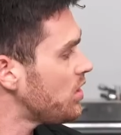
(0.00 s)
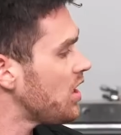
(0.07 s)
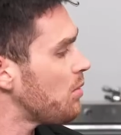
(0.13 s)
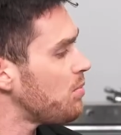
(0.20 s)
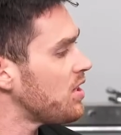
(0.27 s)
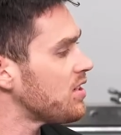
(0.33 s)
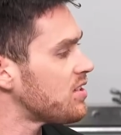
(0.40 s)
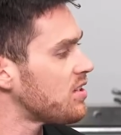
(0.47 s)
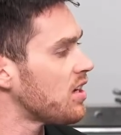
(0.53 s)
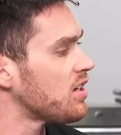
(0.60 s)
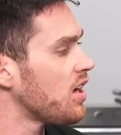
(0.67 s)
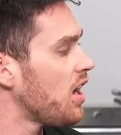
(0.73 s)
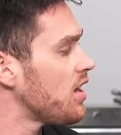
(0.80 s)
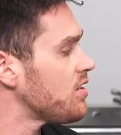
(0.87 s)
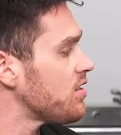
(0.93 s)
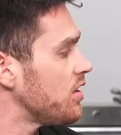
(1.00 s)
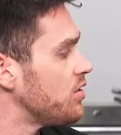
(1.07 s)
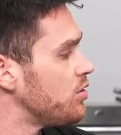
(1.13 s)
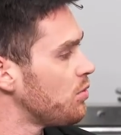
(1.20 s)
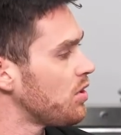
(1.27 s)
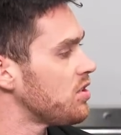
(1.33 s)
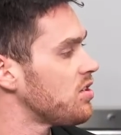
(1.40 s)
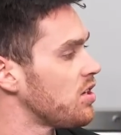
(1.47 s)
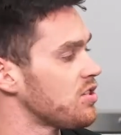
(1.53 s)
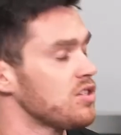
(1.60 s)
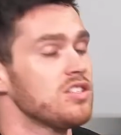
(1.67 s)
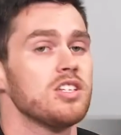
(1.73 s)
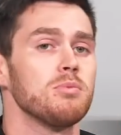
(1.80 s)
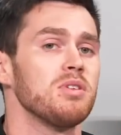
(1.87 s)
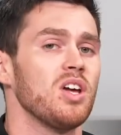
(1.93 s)
that being said, guys, I do want to touch on
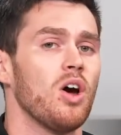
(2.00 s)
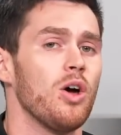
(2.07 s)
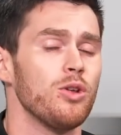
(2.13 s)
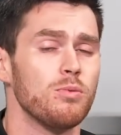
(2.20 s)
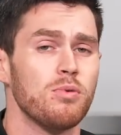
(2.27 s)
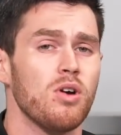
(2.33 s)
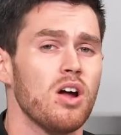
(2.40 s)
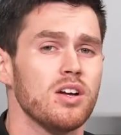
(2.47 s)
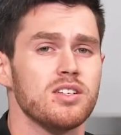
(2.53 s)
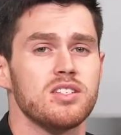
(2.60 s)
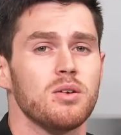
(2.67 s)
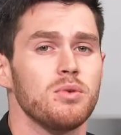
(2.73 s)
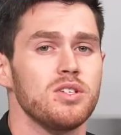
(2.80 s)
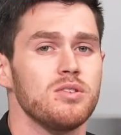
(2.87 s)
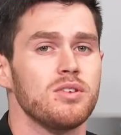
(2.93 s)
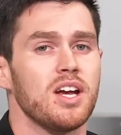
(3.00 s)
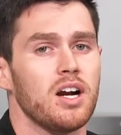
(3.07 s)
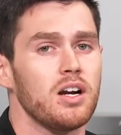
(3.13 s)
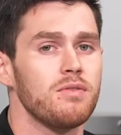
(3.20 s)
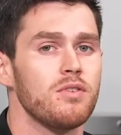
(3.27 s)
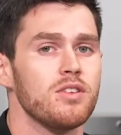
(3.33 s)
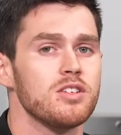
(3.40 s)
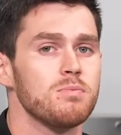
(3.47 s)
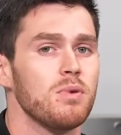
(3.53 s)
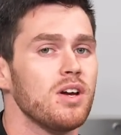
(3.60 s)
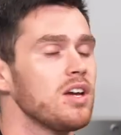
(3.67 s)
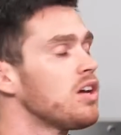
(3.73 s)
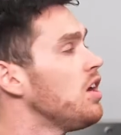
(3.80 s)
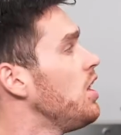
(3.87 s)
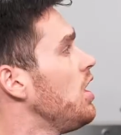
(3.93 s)
some of the other products that we do carry for this
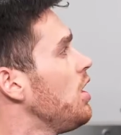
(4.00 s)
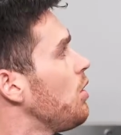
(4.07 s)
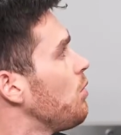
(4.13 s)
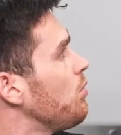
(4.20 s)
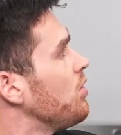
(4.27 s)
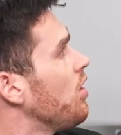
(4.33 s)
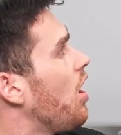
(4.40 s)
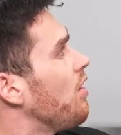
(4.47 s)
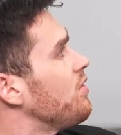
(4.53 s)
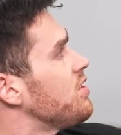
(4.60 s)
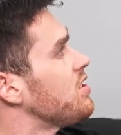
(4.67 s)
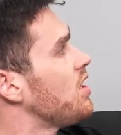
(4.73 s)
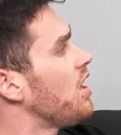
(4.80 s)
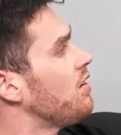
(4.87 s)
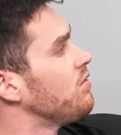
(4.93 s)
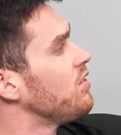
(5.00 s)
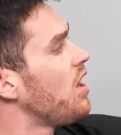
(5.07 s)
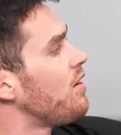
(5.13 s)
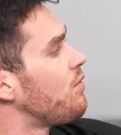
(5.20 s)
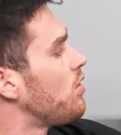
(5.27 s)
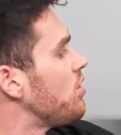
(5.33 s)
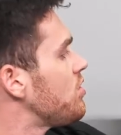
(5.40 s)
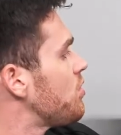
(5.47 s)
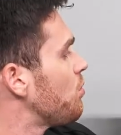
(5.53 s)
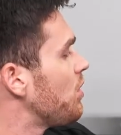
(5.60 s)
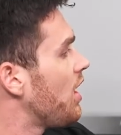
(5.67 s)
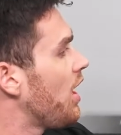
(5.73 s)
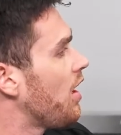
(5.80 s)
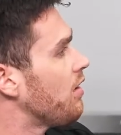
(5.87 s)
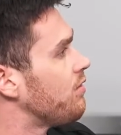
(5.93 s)
bike. We obviously have levers, we
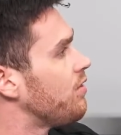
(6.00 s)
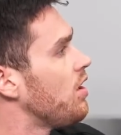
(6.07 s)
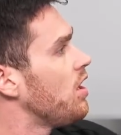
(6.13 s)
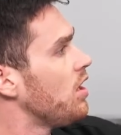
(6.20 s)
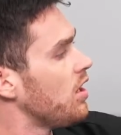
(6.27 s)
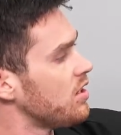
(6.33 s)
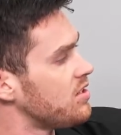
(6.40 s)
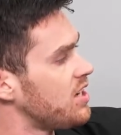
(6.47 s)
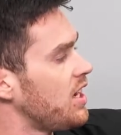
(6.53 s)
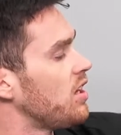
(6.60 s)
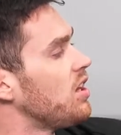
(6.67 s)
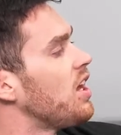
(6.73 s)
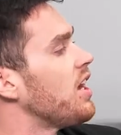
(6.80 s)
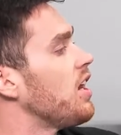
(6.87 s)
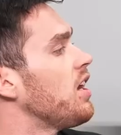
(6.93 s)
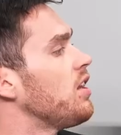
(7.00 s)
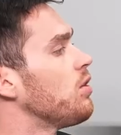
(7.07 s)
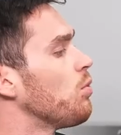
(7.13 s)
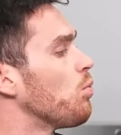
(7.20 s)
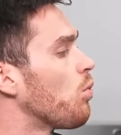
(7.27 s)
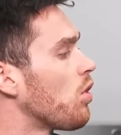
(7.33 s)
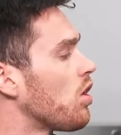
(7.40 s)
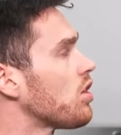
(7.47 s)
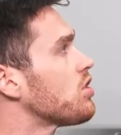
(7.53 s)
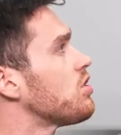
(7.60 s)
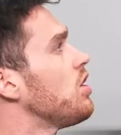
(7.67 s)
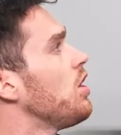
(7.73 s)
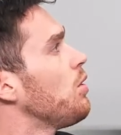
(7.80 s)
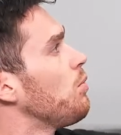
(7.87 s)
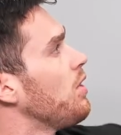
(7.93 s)
have a taillight in the works,
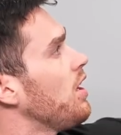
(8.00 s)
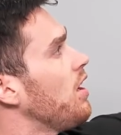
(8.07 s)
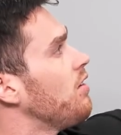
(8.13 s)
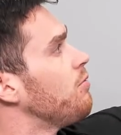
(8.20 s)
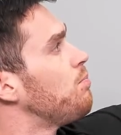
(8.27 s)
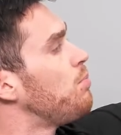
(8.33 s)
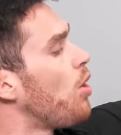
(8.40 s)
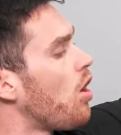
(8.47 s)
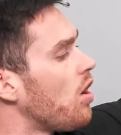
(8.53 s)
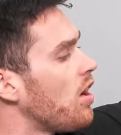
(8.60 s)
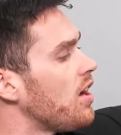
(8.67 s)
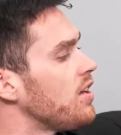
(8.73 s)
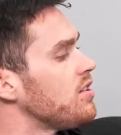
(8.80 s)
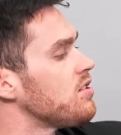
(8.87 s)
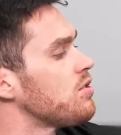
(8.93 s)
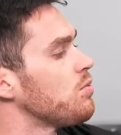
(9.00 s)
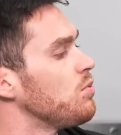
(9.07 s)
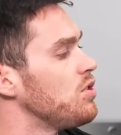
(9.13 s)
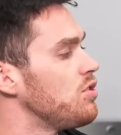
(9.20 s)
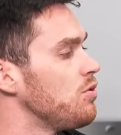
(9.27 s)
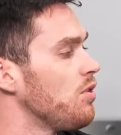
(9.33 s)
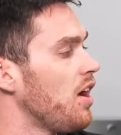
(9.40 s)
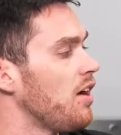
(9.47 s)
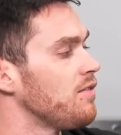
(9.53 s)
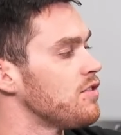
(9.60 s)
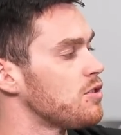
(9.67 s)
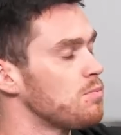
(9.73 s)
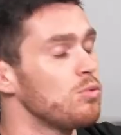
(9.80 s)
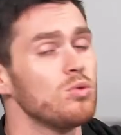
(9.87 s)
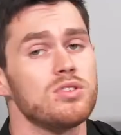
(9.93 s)
we have bar ends, we do have
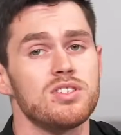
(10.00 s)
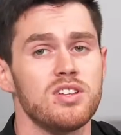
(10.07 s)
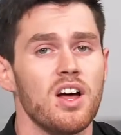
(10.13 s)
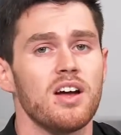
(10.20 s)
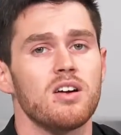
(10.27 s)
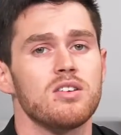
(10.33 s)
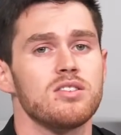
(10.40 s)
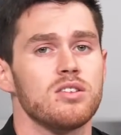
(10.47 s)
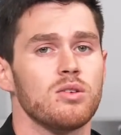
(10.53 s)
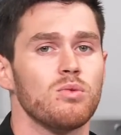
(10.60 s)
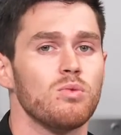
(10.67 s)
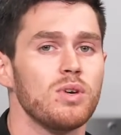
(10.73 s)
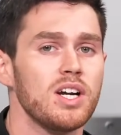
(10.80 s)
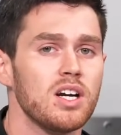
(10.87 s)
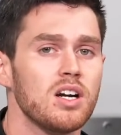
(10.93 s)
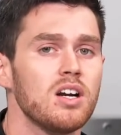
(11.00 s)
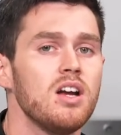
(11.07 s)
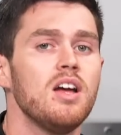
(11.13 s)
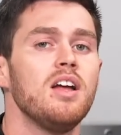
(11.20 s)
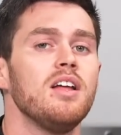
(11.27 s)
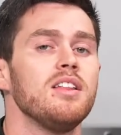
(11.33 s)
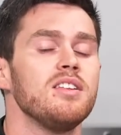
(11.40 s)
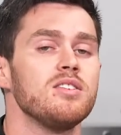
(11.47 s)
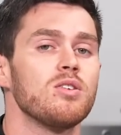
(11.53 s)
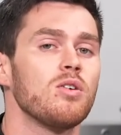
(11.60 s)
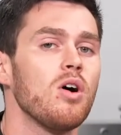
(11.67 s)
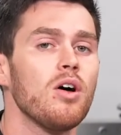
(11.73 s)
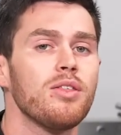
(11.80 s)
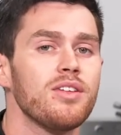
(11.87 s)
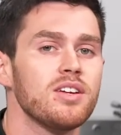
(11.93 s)
spool sliders in the rear. These are
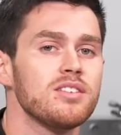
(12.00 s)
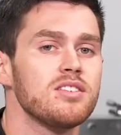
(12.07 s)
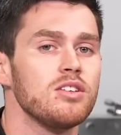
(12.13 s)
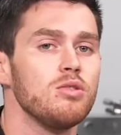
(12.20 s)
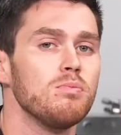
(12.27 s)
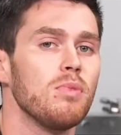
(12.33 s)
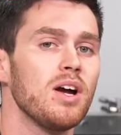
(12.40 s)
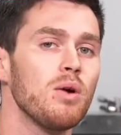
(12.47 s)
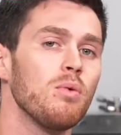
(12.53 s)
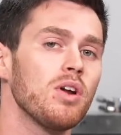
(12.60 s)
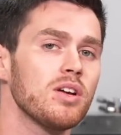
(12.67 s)
all things that you might want to